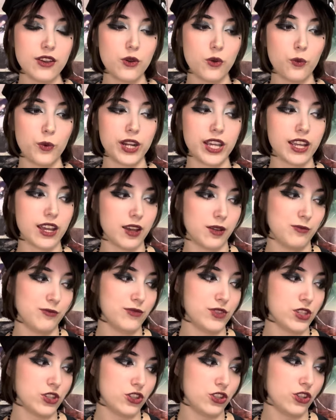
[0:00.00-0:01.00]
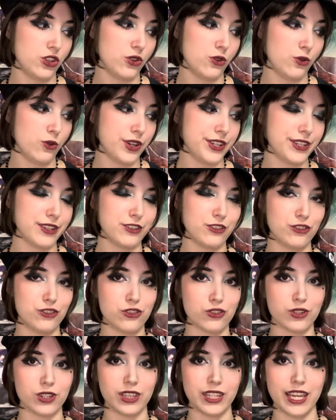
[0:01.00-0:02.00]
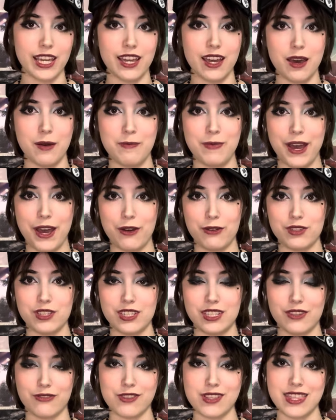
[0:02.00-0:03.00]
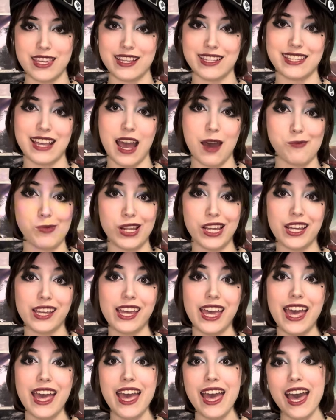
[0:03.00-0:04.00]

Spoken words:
when it comes to journaling about different things happening.